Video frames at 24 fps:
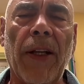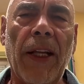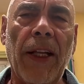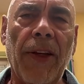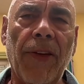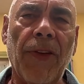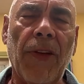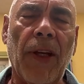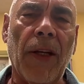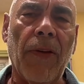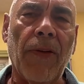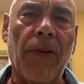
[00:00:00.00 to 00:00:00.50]

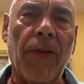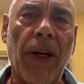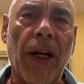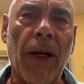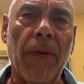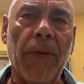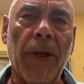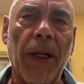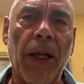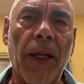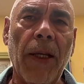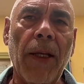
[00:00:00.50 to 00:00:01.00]
hits that
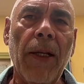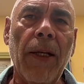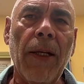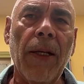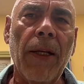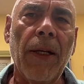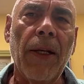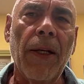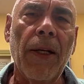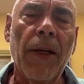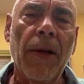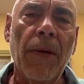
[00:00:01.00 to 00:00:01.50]
family,
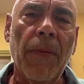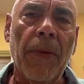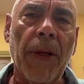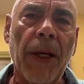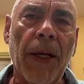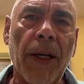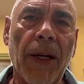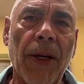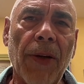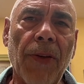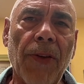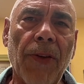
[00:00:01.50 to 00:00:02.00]

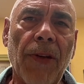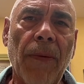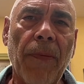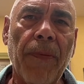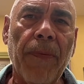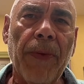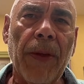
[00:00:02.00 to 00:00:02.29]
because